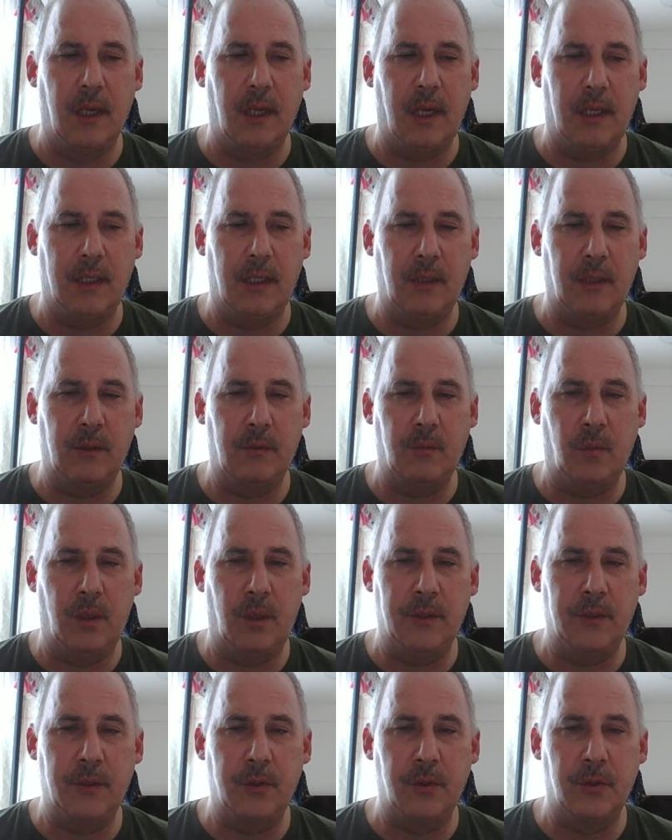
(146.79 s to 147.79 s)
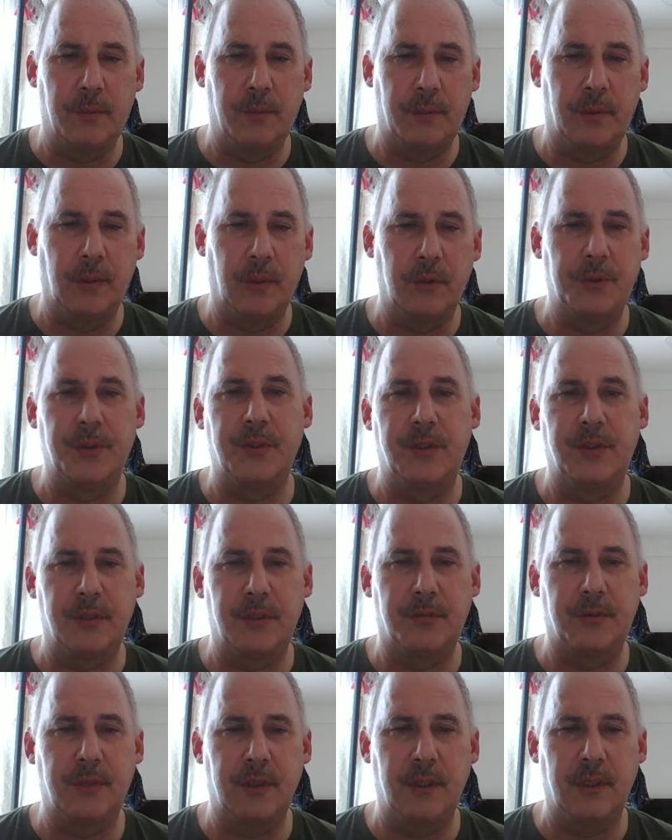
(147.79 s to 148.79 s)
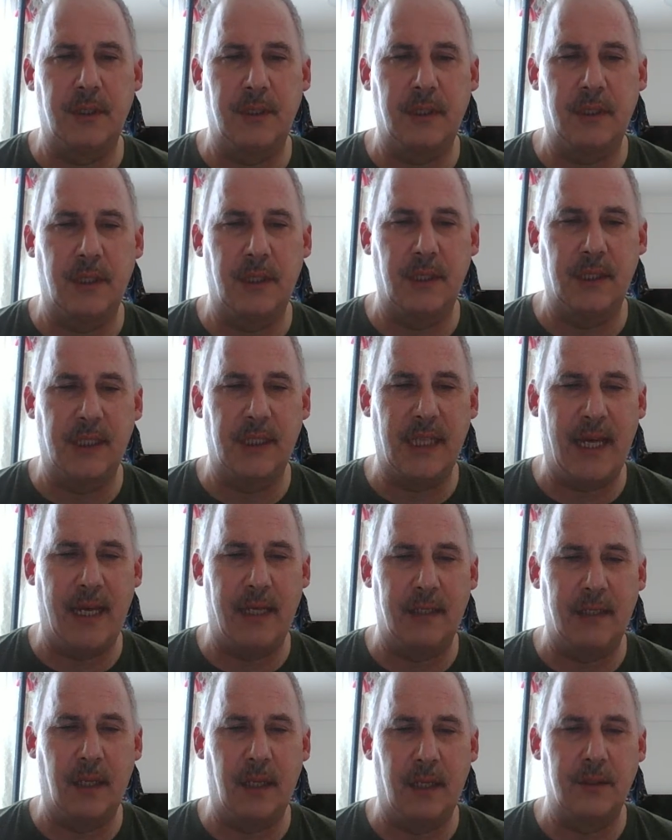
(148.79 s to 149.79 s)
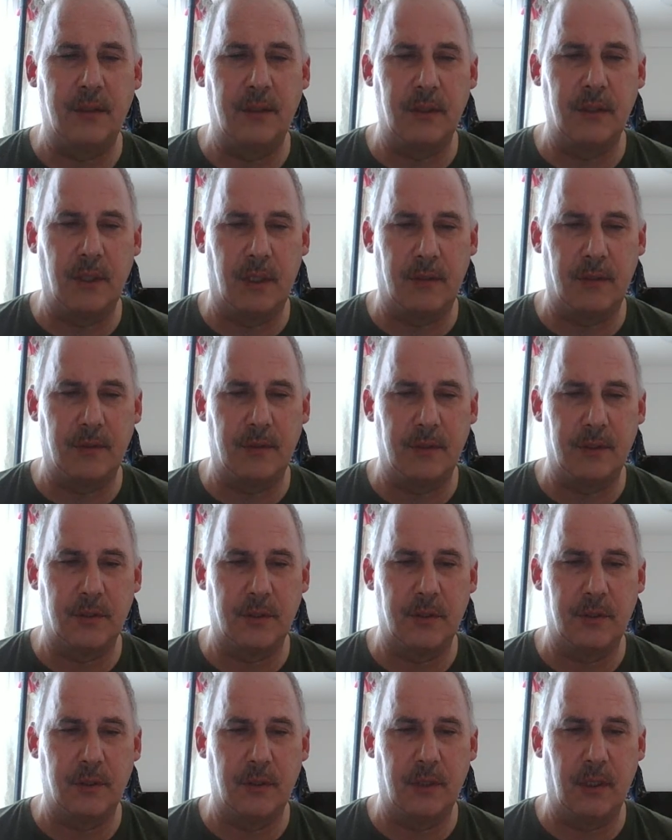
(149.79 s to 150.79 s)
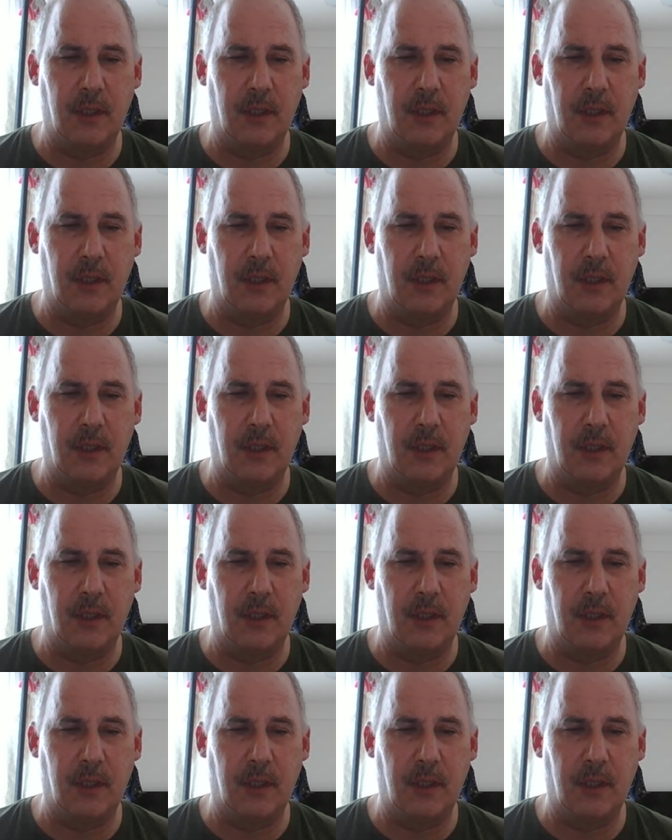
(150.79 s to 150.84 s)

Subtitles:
and I wanted to approach it differently than other novels